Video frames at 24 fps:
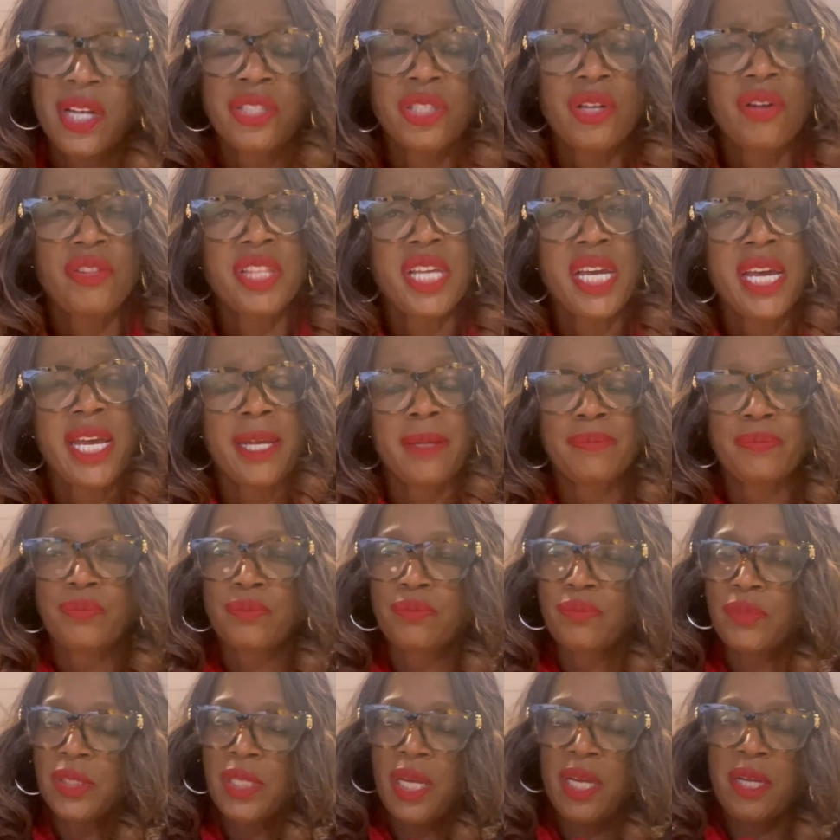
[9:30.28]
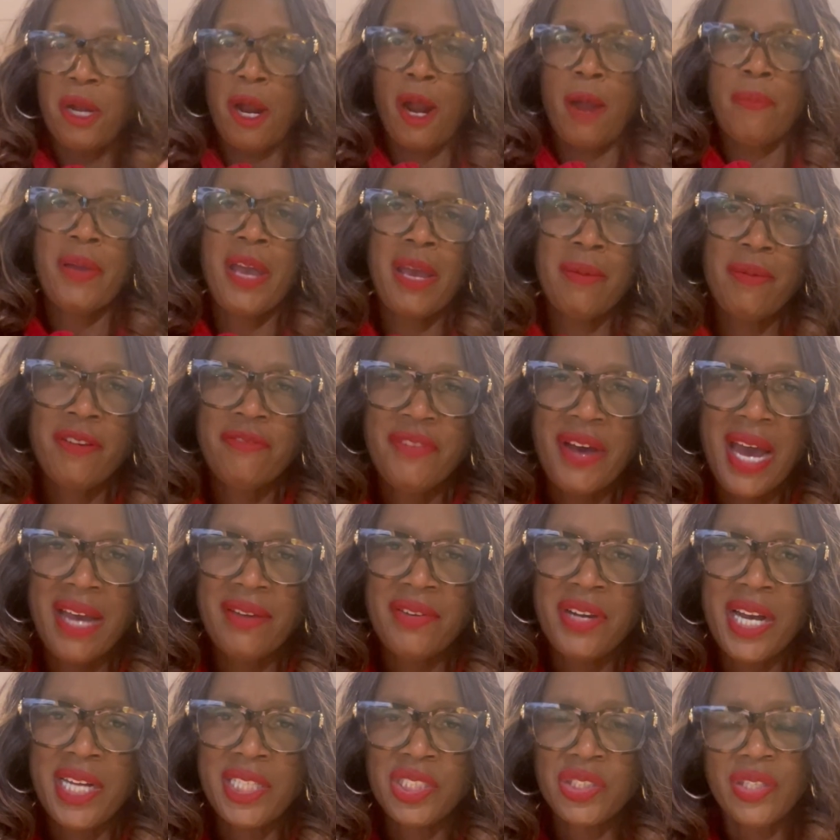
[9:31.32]
So think, car payment
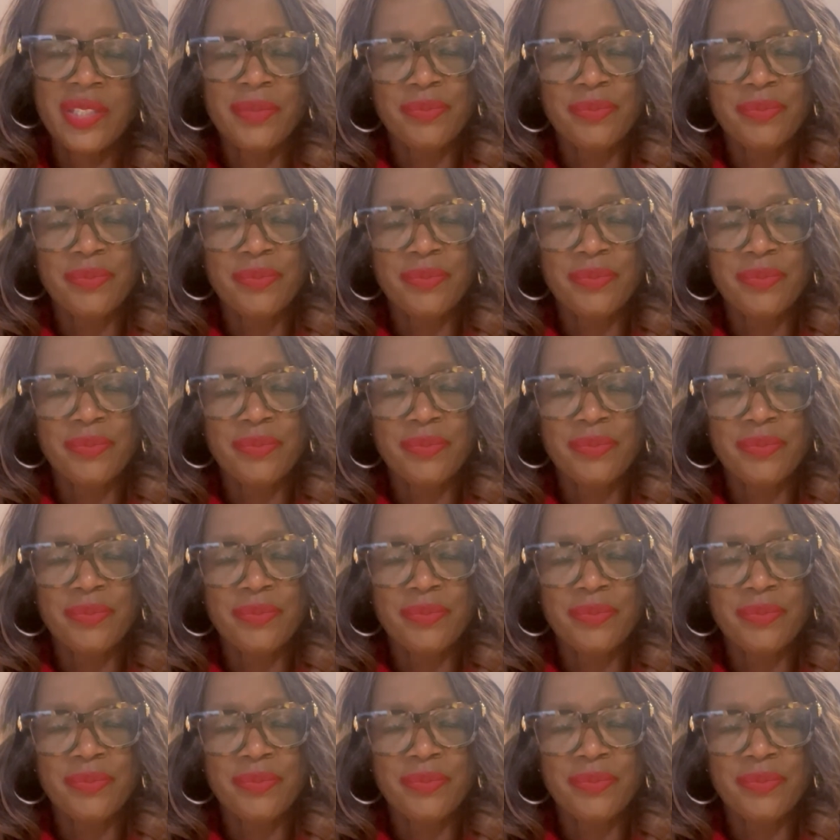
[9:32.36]
$500,